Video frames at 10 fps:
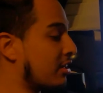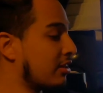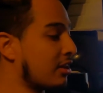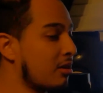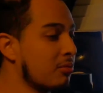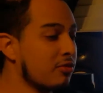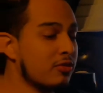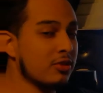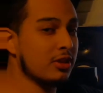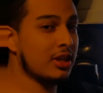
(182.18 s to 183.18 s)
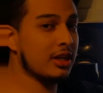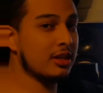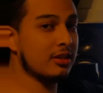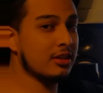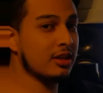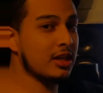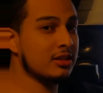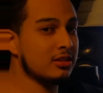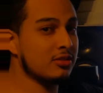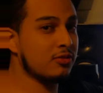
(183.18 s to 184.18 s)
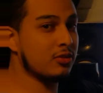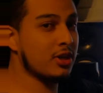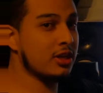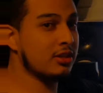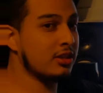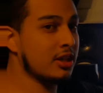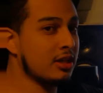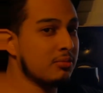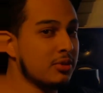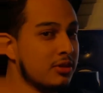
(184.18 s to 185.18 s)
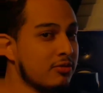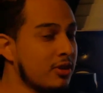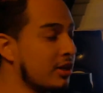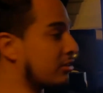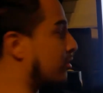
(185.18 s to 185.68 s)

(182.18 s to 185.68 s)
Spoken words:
the helmet for the light, the glasses for anything that could be flying